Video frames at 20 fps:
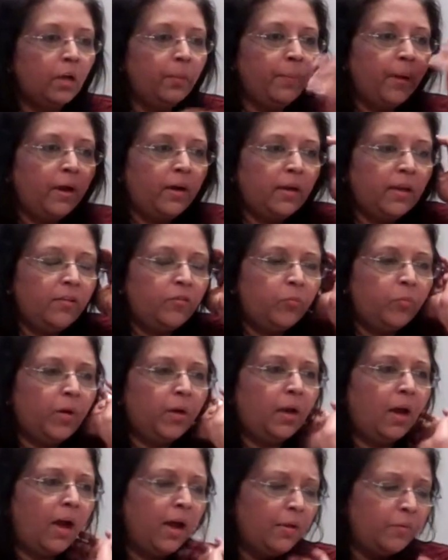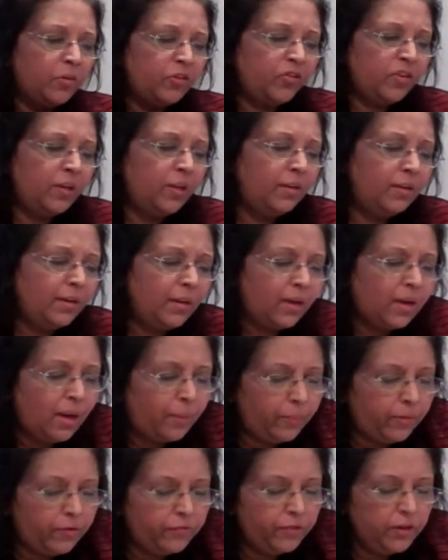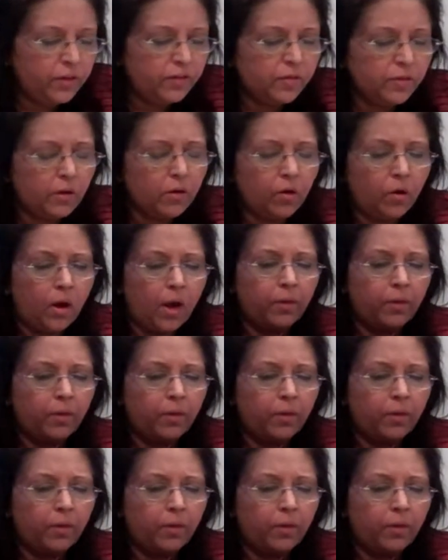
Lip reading: about is when I was in India a couple of years ago